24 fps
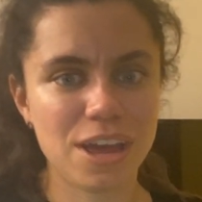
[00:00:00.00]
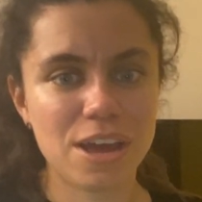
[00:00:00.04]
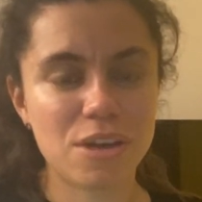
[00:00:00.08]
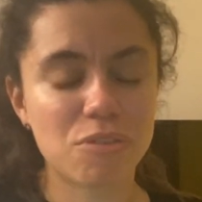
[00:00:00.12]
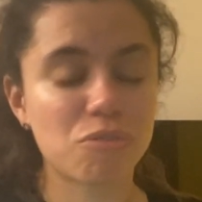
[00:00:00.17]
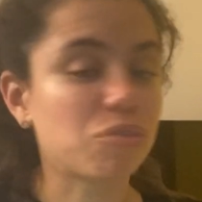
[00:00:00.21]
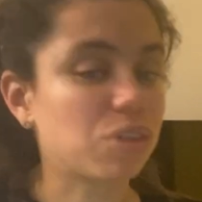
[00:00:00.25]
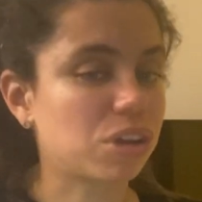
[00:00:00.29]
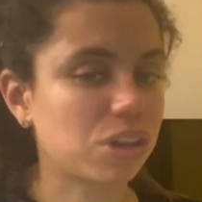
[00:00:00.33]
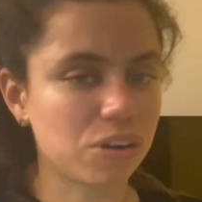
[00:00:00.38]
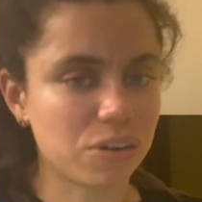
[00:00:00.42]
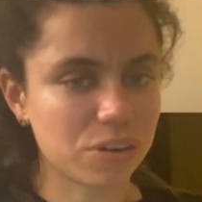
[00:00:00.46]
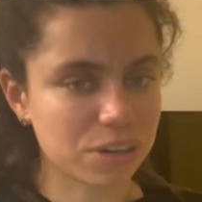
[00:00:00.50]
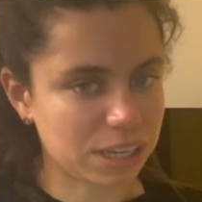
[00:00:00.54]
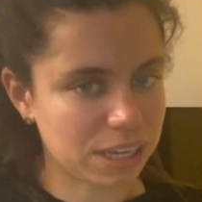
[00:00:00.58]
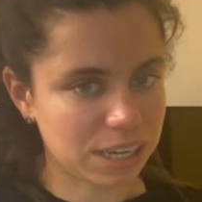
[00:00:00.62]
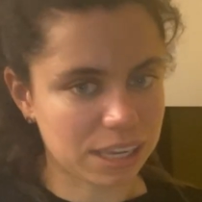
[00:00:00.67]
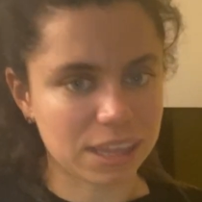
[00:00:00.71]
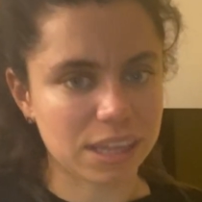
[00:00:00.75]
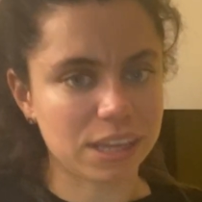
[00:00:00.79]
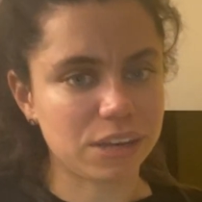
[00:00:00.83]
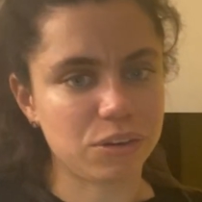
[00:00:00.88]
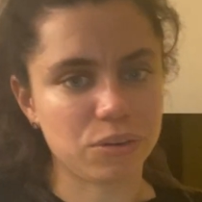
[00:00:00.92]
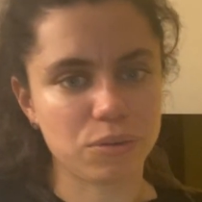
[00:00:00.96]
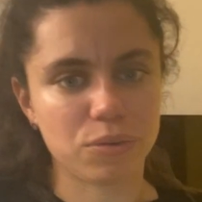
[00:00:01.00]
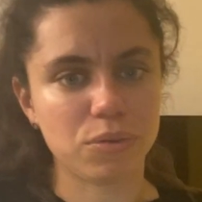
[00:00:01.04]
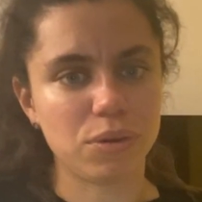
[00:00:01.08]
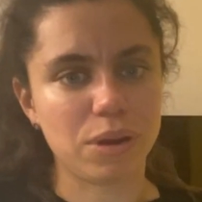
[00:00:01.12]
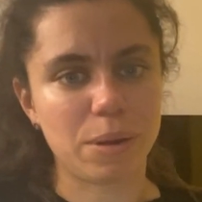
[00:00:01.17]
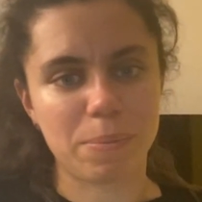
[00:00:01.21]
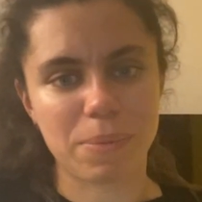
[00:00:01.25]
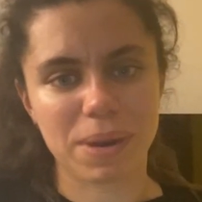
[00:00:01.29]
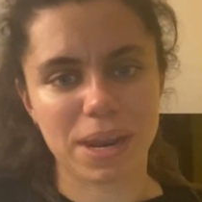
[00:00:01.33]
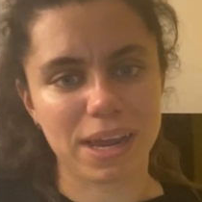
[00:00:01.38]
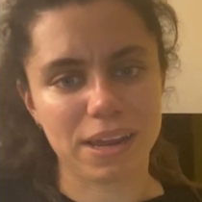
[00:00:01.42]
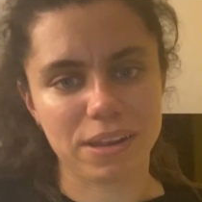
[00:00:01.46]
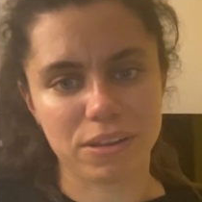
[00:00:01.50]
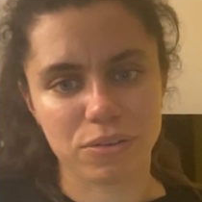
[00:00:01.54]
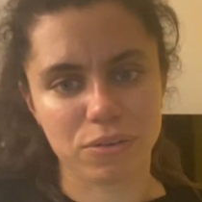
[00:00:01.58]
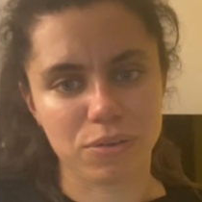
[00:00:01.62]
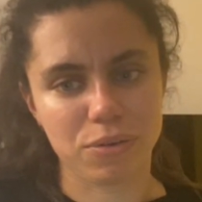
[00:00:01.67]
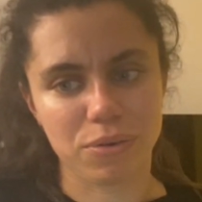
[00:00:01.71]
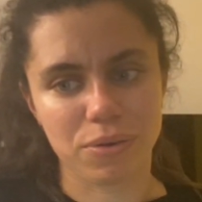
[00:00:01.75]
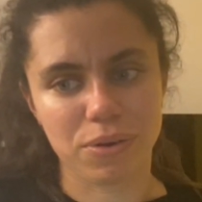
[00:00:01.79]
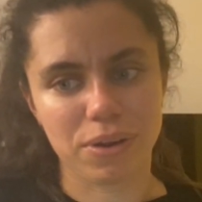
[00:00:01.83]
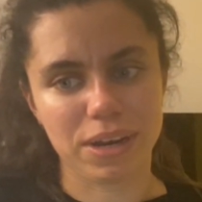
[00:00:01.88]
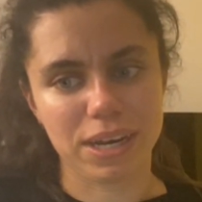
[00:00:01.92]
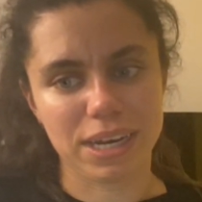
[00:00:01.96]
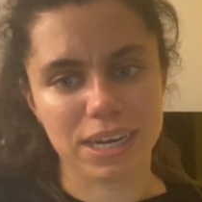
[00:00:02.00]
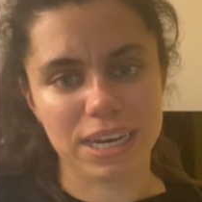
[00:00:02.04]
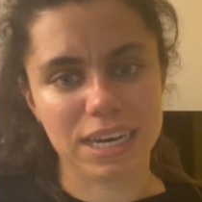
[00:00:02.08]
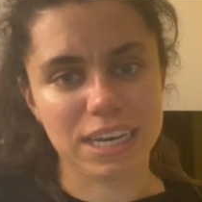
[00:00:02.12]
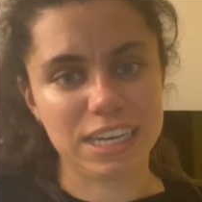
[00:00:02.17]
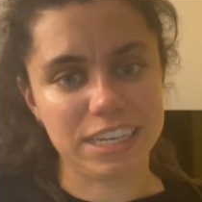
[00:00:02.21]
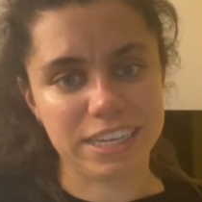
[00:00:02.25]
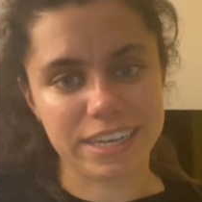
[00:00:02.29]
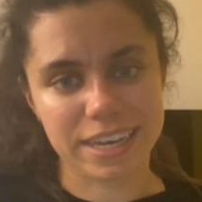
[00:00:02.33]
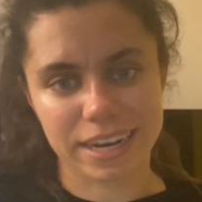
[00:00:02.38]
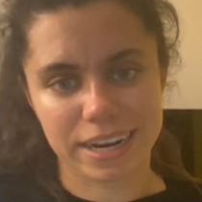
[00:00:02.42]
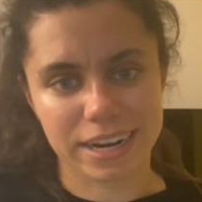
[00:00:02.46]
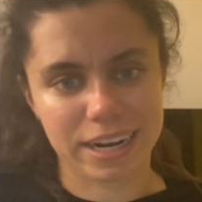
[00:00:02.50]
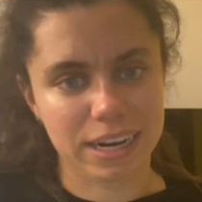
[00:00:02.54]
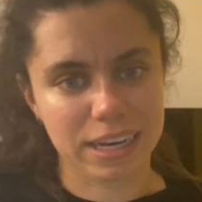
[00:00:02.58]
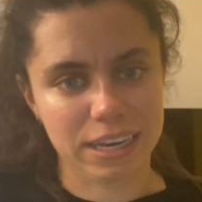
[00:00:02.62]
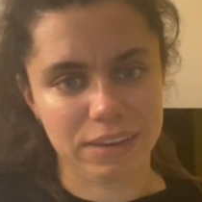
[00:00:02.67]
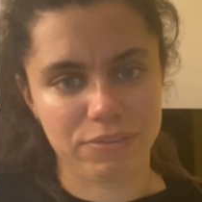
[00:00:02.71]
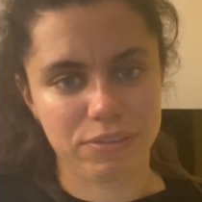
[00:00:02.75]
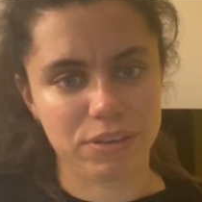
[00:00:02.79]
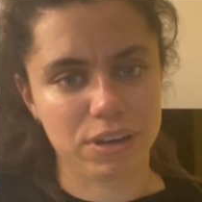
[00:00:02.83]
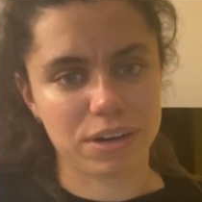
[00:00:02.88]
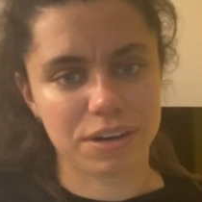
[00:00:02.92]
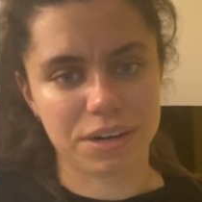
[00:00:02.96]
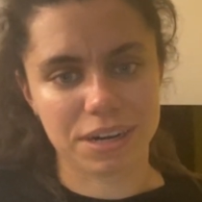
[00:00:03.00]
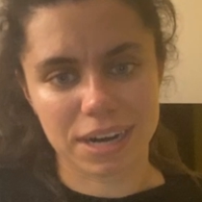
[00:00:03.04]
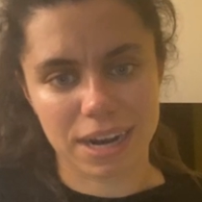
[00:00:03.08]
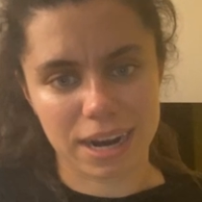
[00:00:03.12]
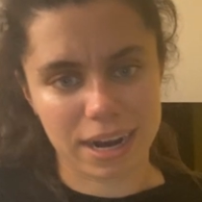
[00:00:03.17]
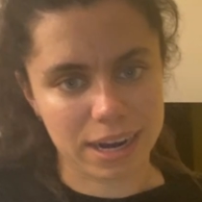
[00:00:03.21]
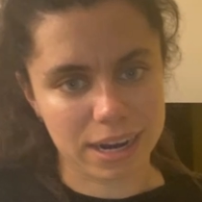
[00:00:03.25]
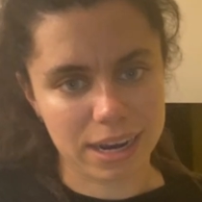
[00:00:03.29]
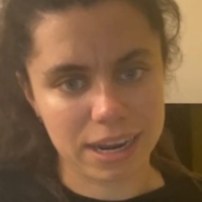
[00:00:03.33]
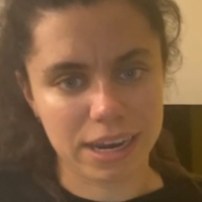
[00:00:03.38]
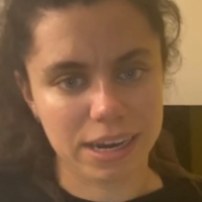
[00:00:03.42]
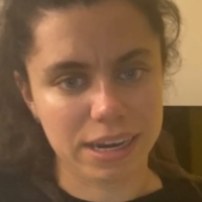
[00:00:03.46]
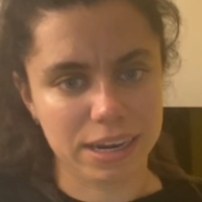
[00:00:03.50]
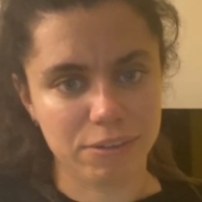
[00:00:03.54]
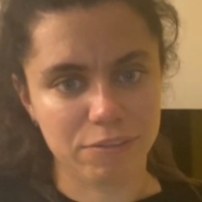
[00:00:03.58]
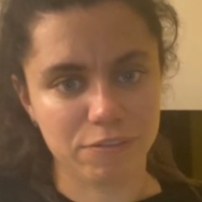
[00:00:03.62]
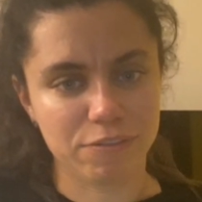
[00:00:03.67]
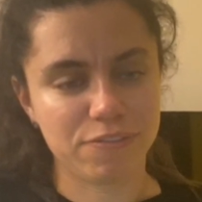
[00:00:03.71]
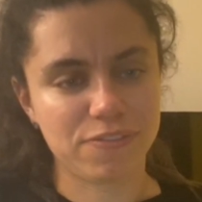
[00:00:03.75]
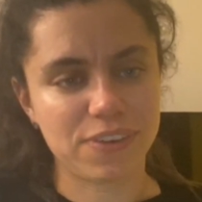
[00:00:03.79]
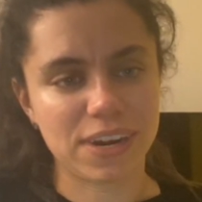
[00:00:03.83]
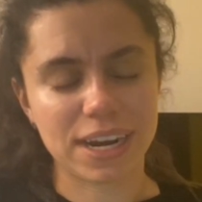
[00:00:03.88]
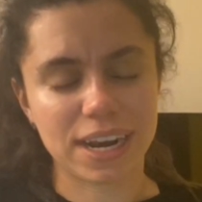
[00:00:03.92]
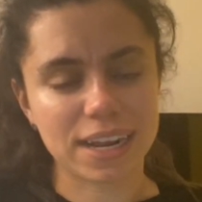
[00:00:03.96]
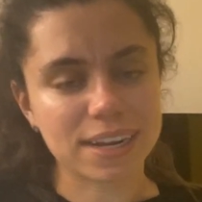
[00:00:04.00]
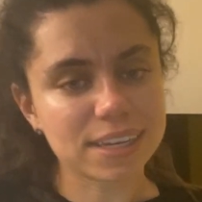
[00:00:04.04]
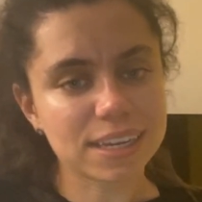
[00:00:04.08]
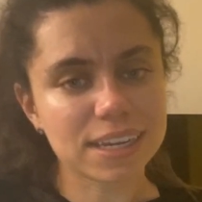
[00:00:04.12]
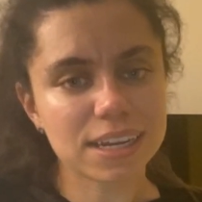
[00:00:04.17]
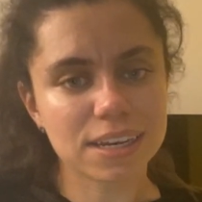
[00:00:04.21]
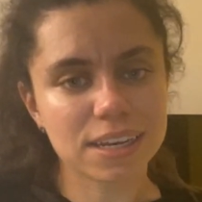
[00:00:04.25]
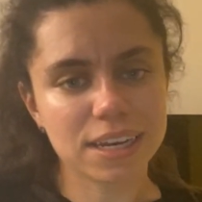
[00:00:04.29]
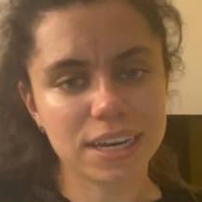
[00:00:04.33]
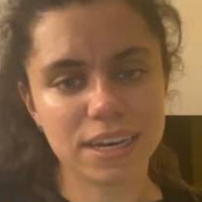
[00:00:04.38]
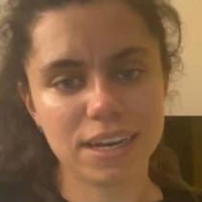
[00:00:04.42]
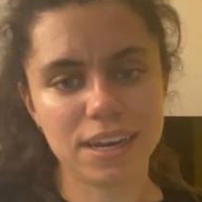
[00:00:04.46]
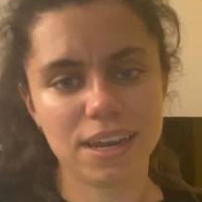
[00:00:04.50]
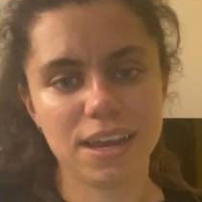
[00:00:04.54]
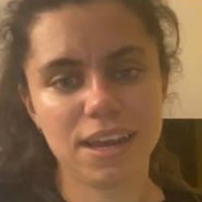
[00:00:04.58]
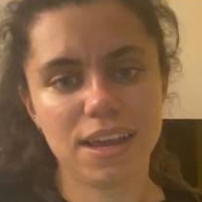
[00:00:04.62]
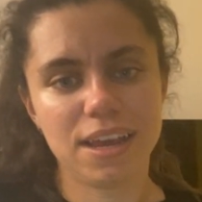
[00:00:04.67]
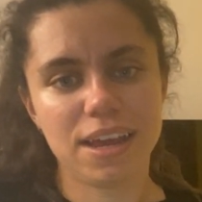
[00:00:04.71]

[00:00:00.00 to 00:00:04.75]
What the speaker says: resources that you could apply to in general if you're in financial need.